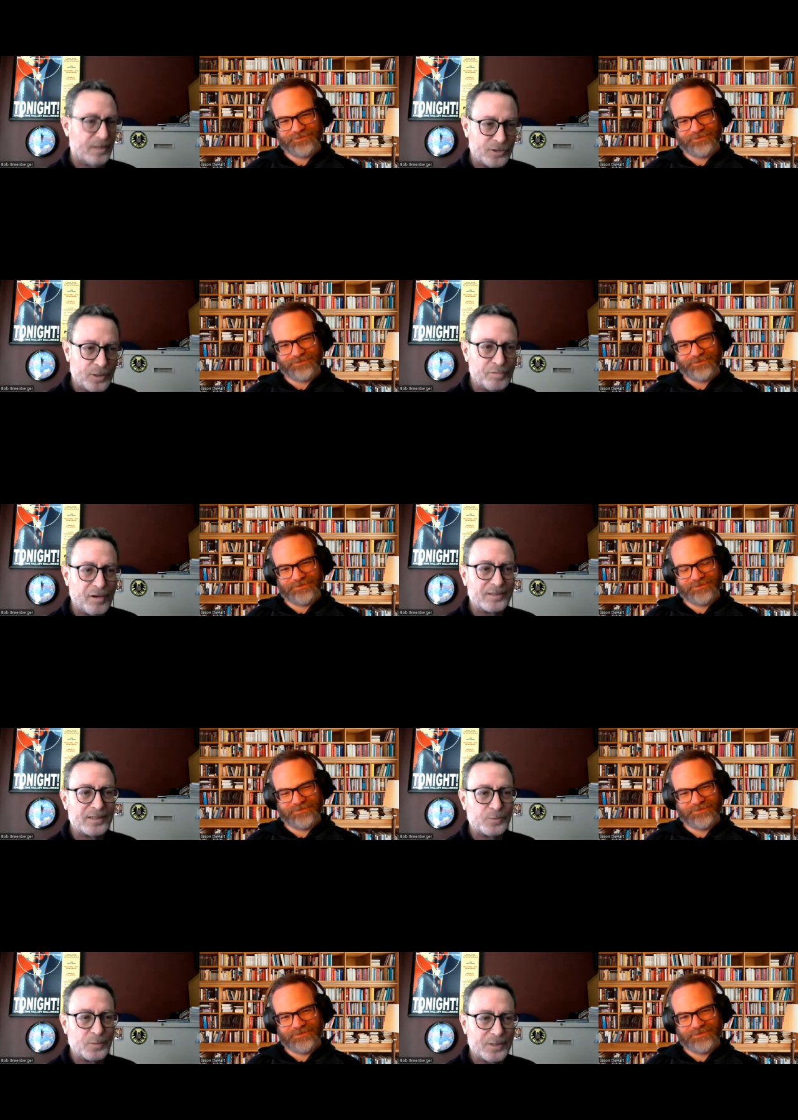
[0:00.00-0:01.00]
Speaker 1: teaching
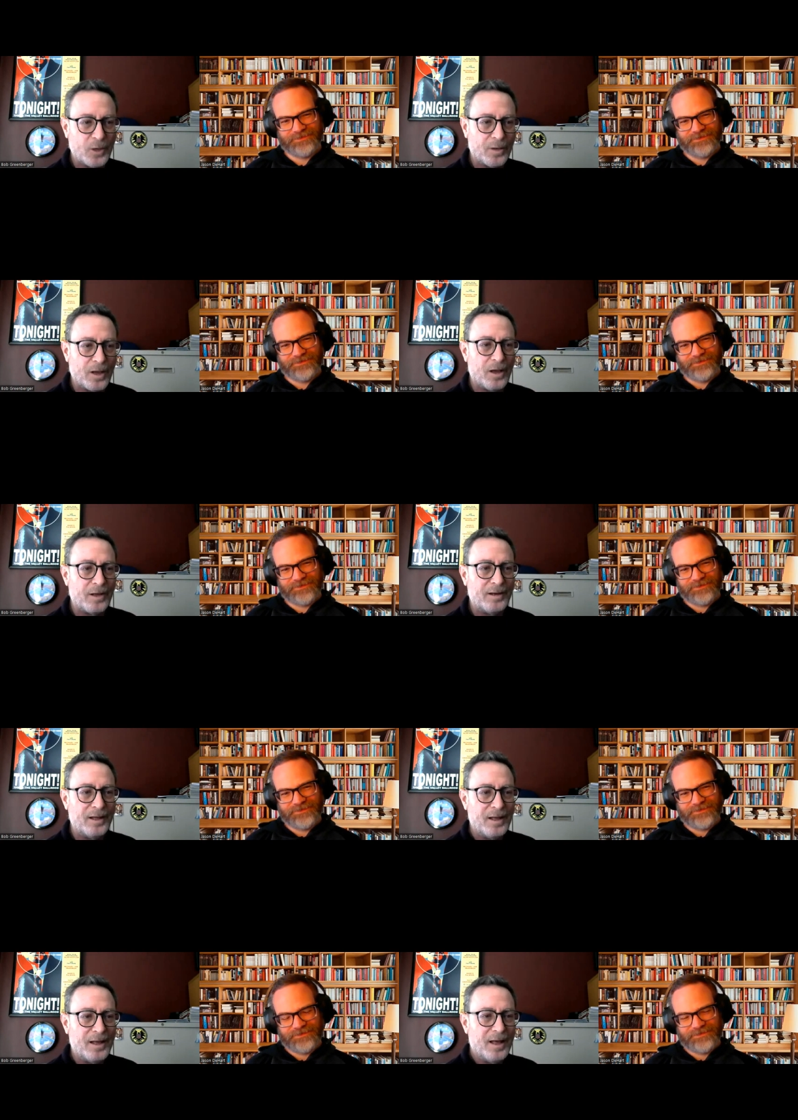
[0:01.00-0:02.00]
process, what's going on.
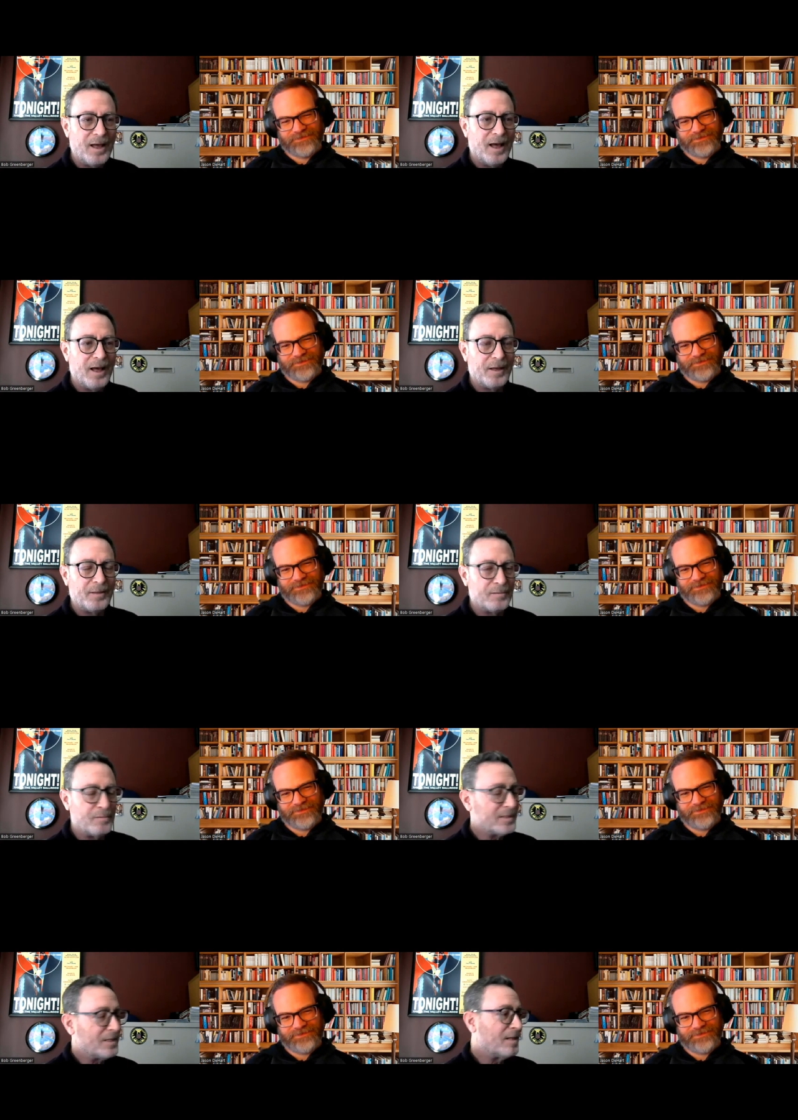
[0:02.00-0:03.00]
Um, the
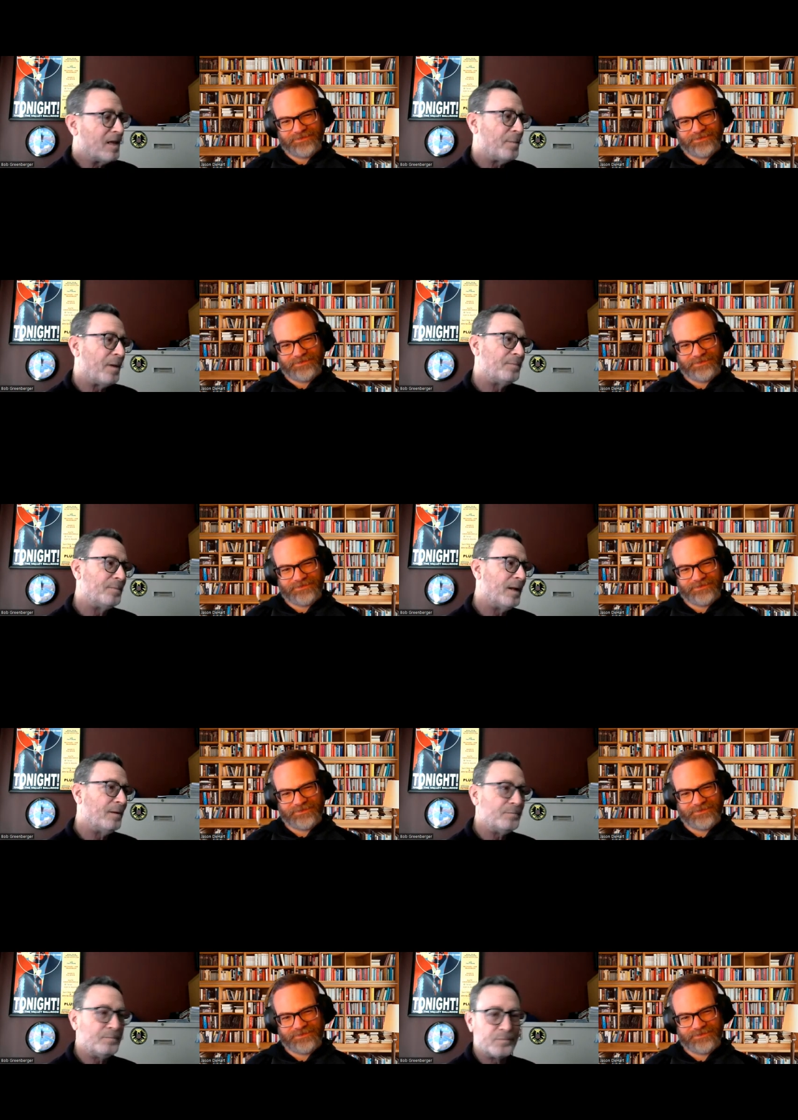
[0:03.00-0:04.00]
rest of the time, I you
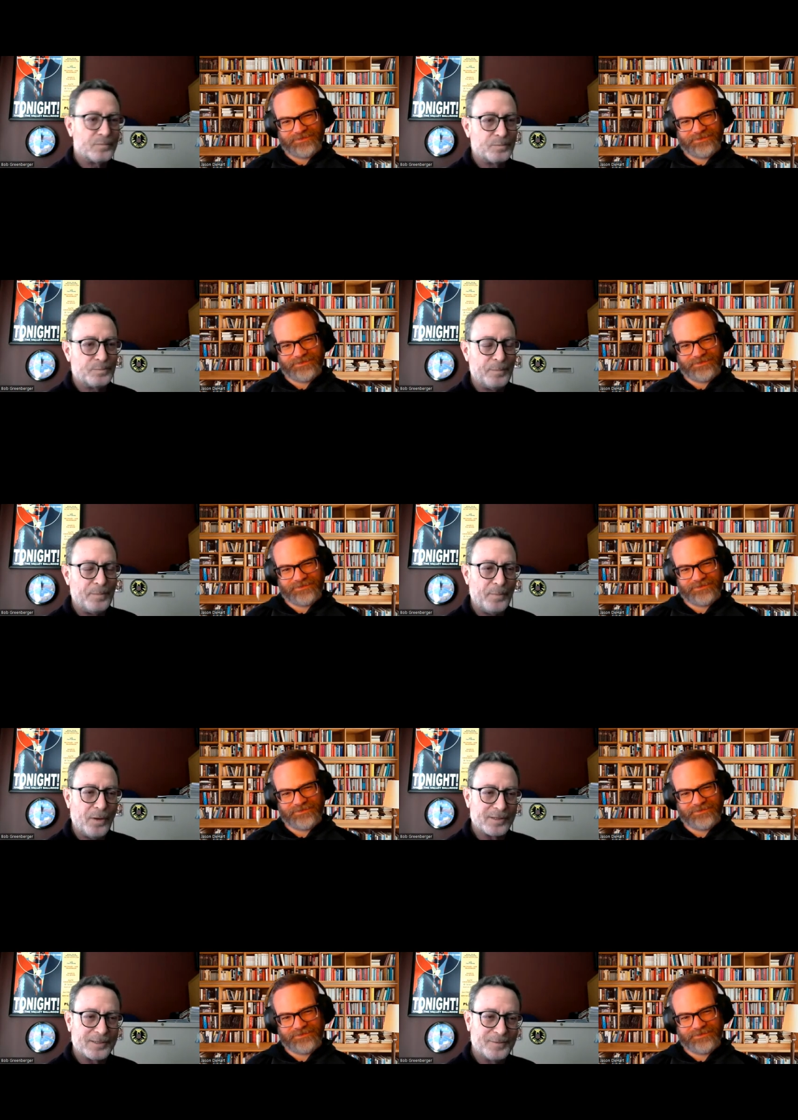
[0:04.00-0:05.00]
know pimp my
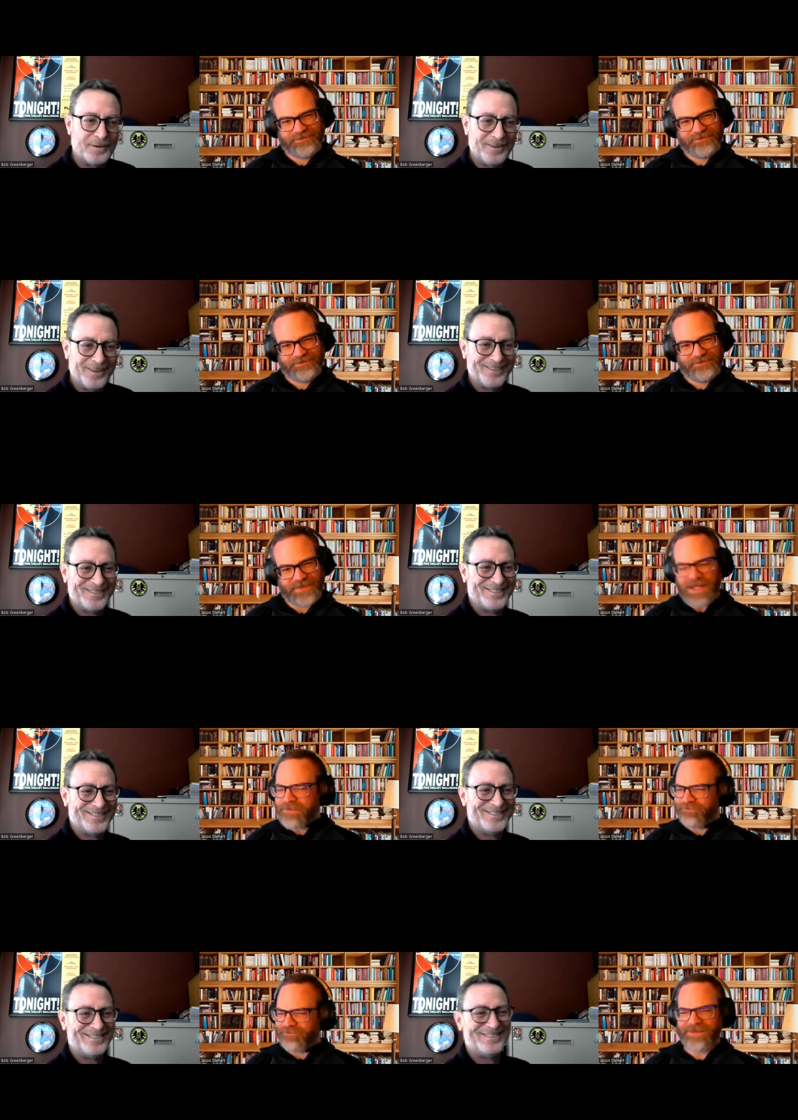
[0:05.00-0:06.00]
books.
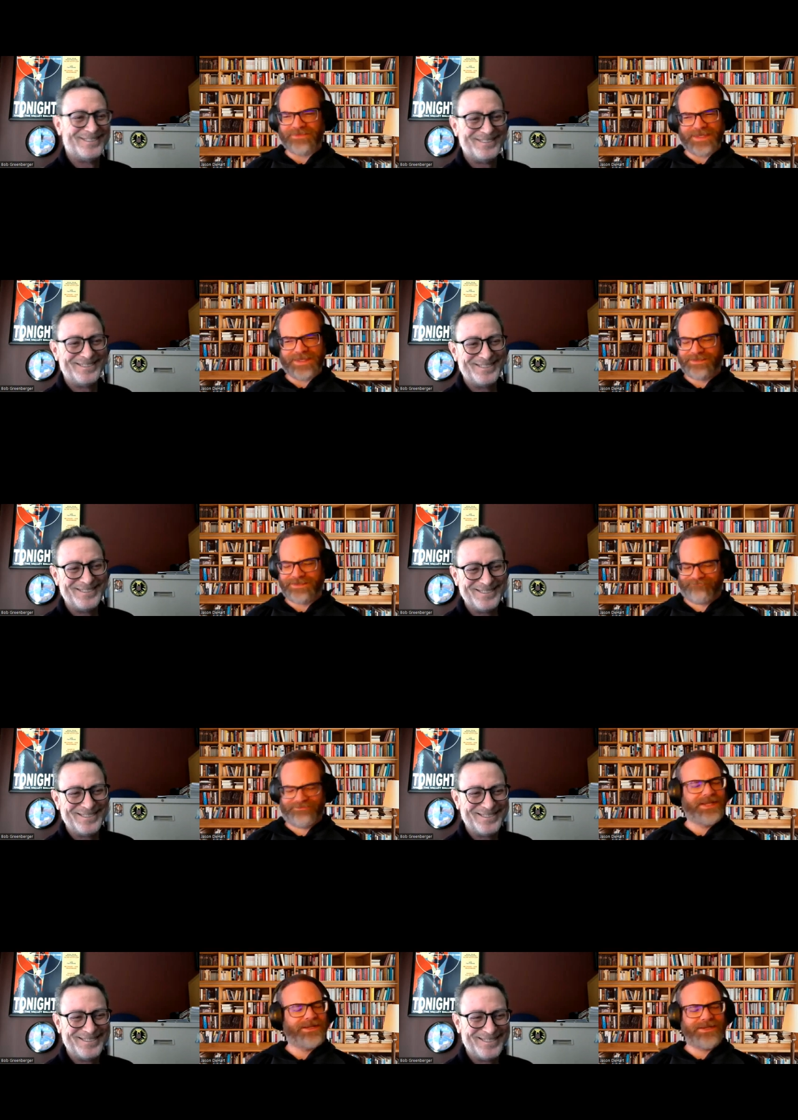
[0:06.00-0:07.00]
Yeah,
Speaker 2: yeah, that's
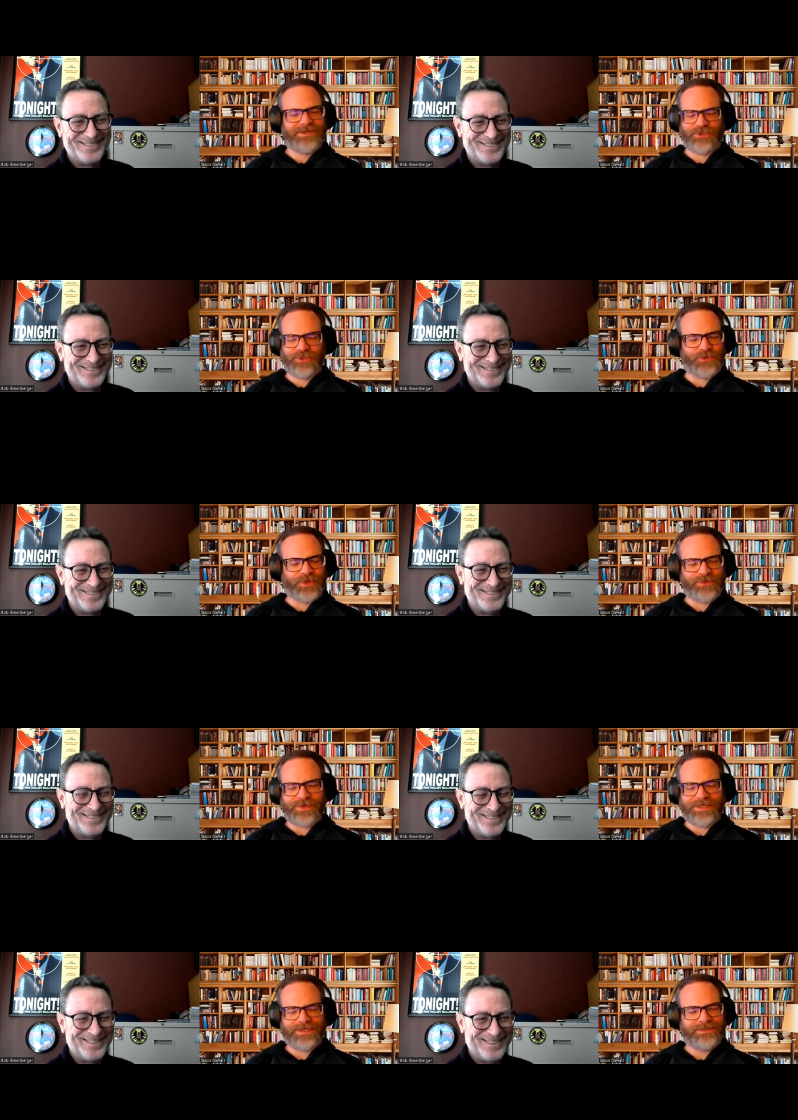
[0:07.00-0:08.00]
it's a great
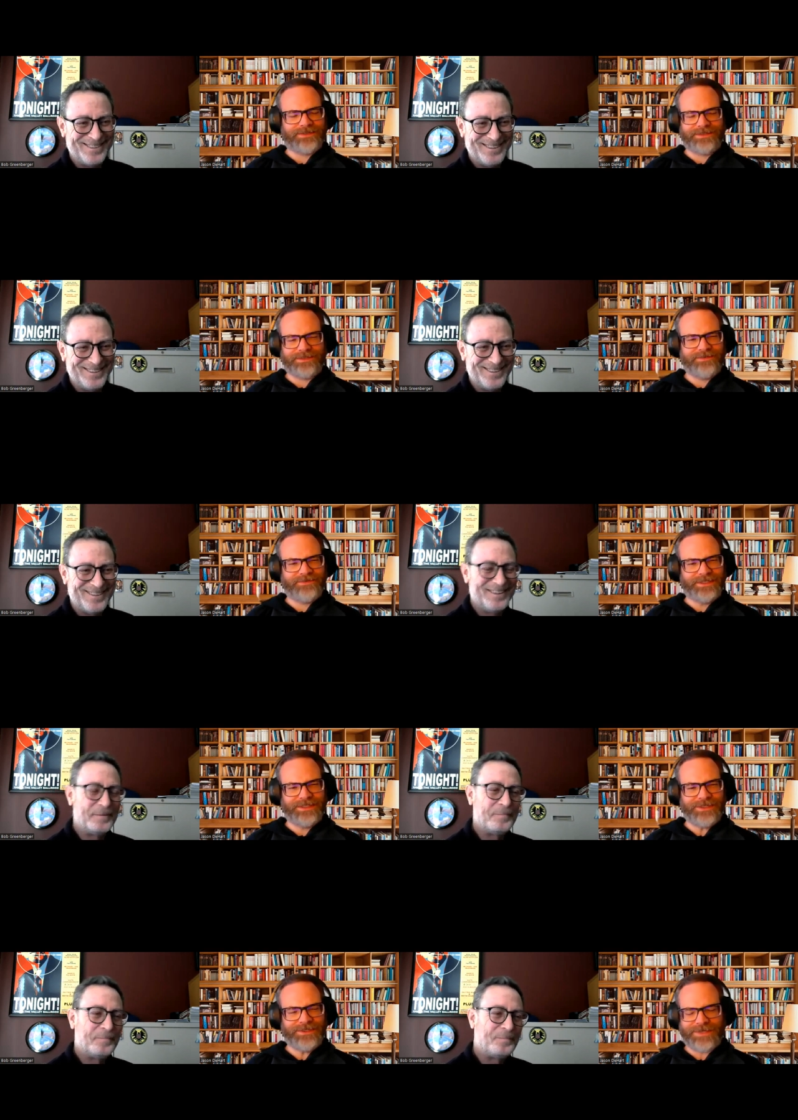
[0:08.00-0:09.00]
way to to live and
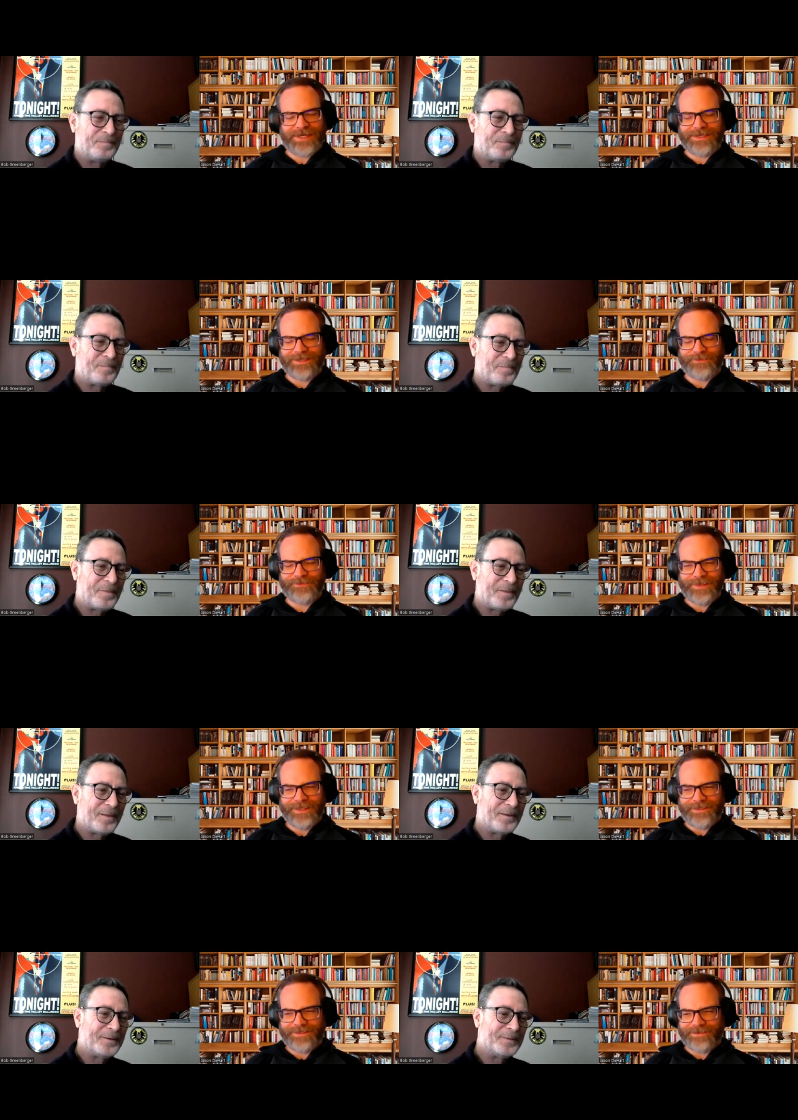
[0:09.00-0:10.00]
to do. Um,
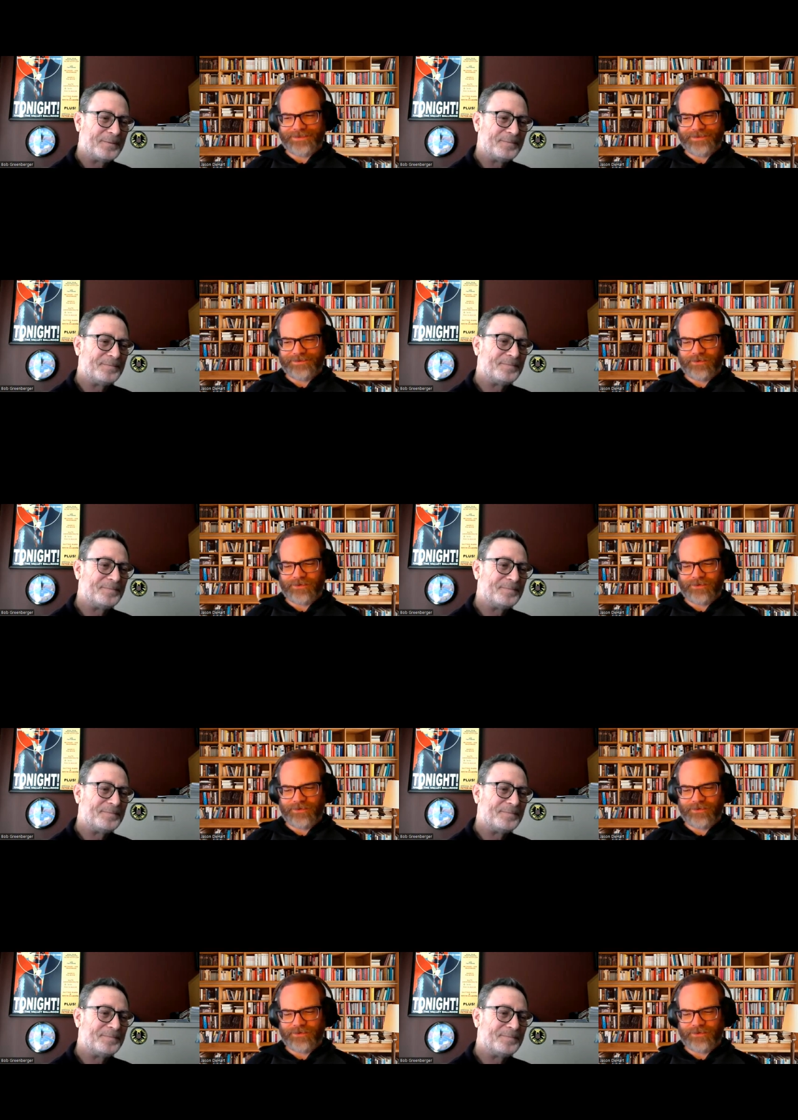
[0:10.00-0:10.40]
yeah.